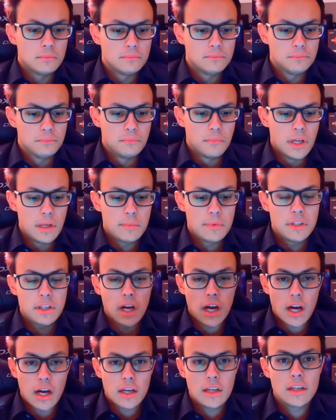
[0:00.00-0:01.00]
maybe
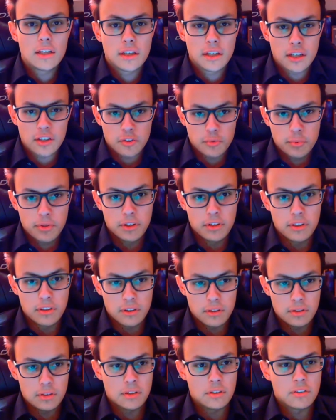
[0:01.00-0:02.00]
I
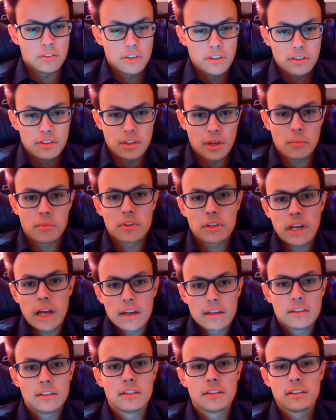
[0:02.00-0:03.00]
see something like
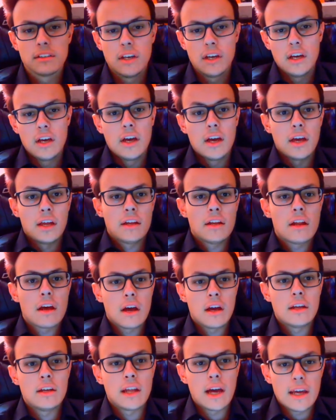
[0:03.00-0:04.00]
this and
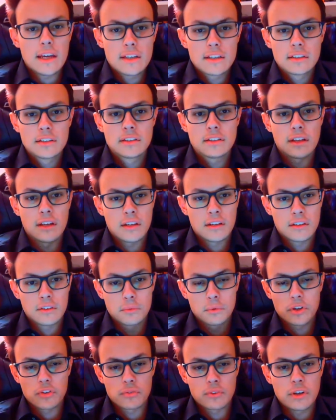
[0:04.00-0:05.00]
I like it and it
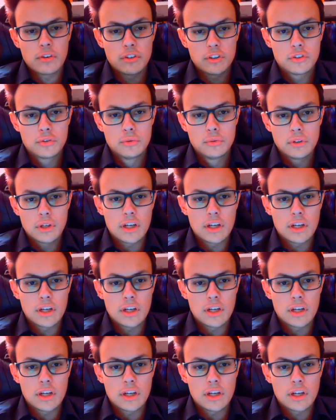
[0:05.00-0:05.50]
was very cool.